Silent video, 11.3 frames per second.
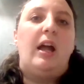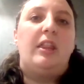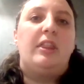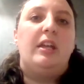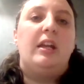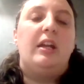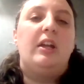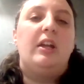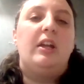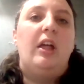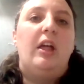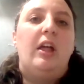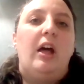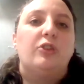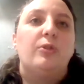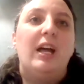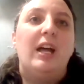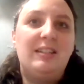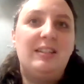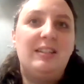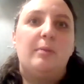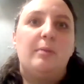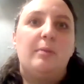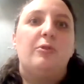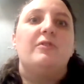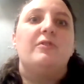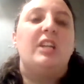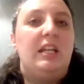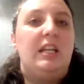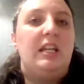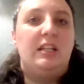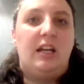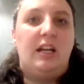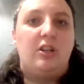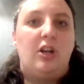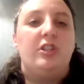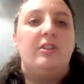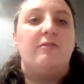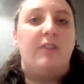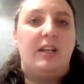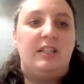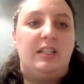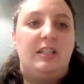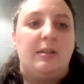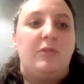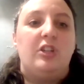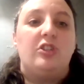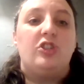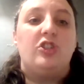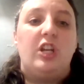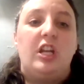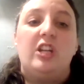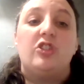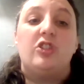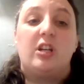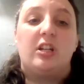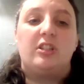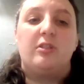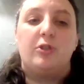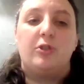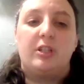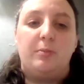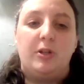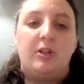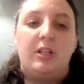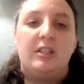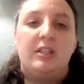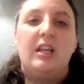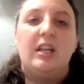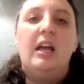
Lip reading: I think, so that's an example of taking a technology and inventing something to change the customer experience.